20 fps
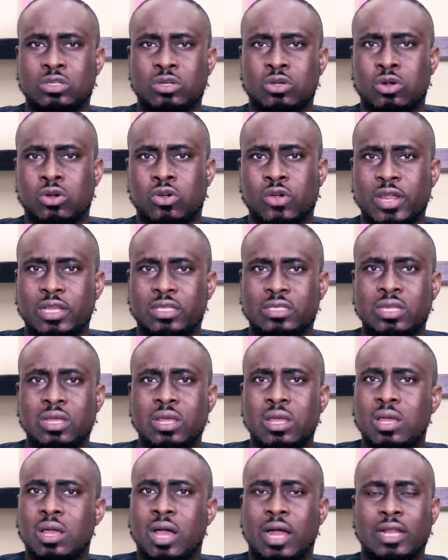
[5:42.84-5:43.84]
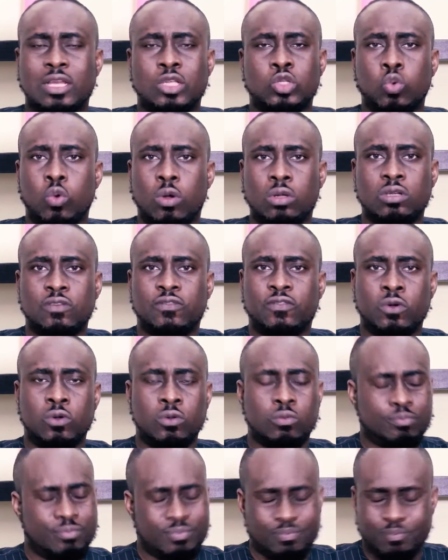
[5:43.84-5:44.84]
great and is wonderful,
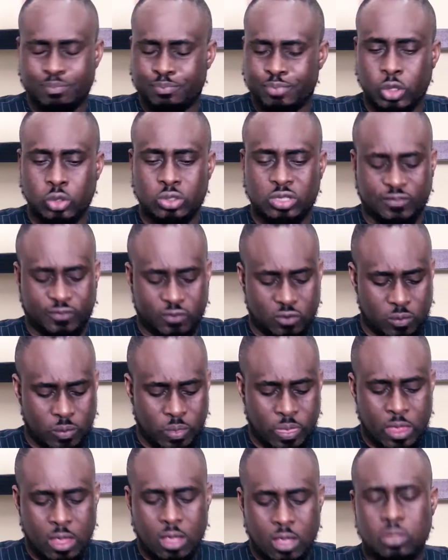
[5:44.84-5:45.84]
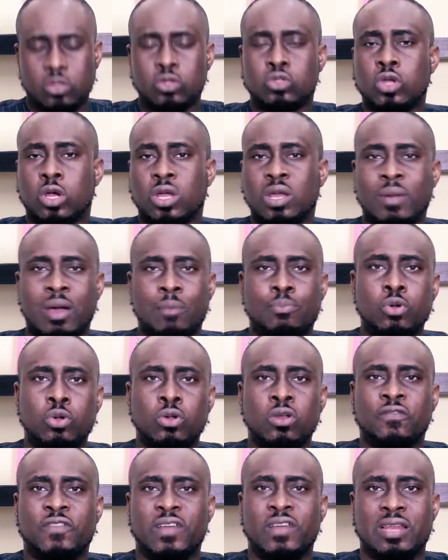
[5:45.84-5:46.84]
beautiful. You talk about
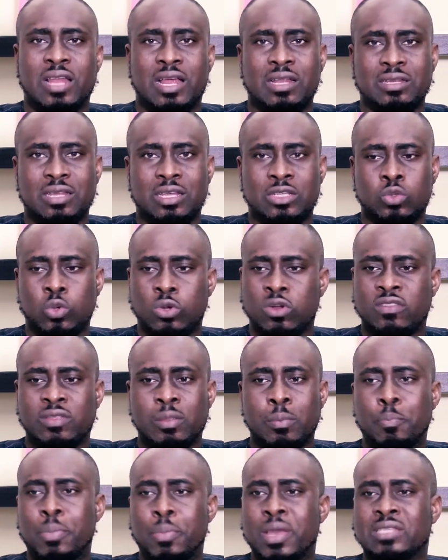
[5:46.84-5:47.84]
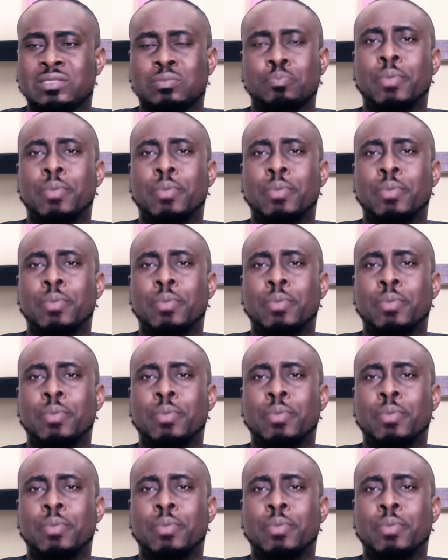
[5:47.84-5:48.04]
Bruno Fernandes, one of the best